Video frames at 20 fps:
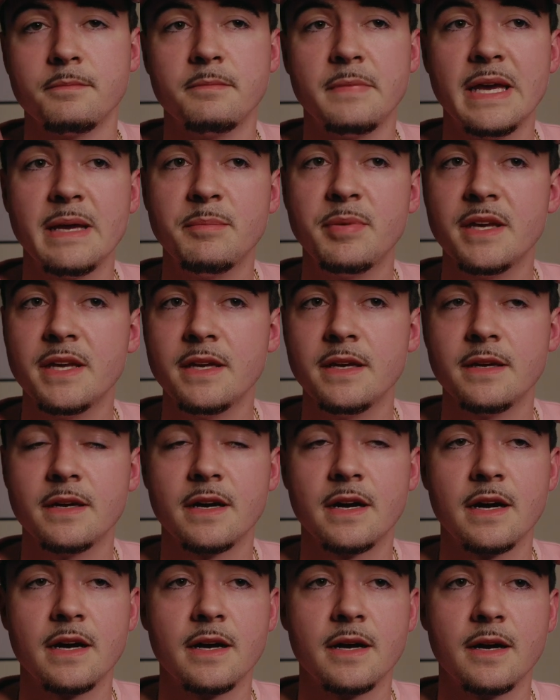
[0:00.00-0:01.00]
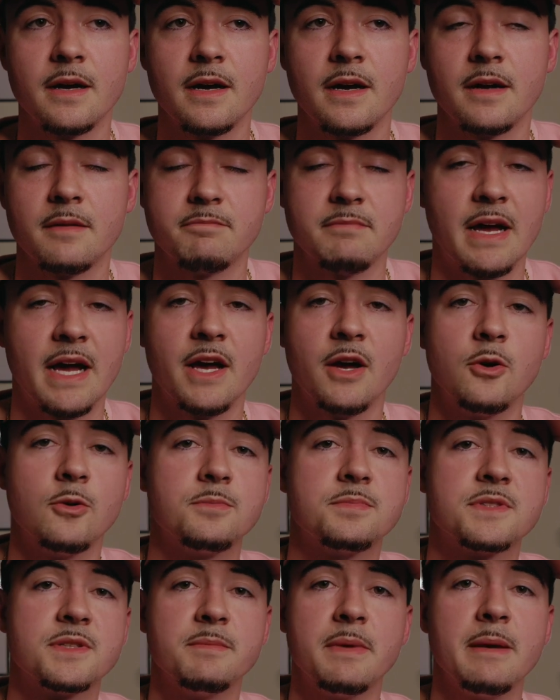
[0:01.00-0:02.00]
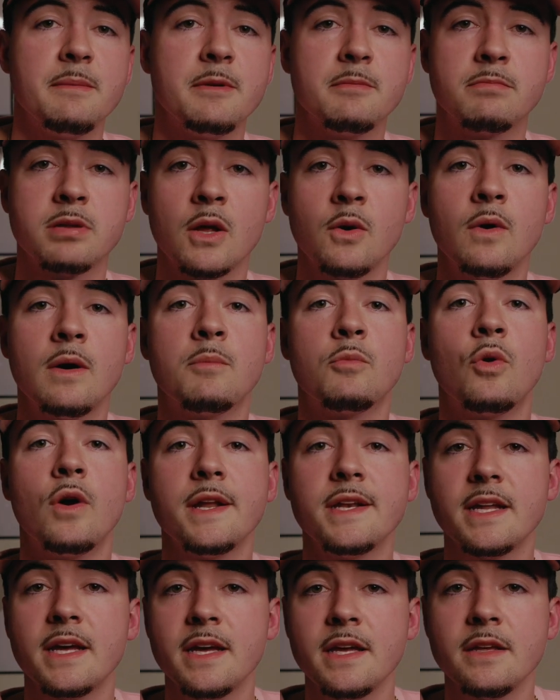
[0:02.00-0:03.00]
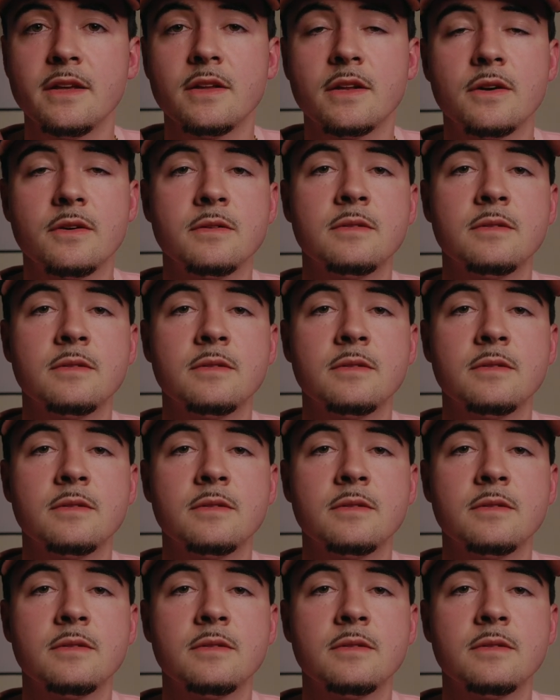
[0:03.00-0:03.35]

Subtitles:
Maybe I hope to maybe blow up one day.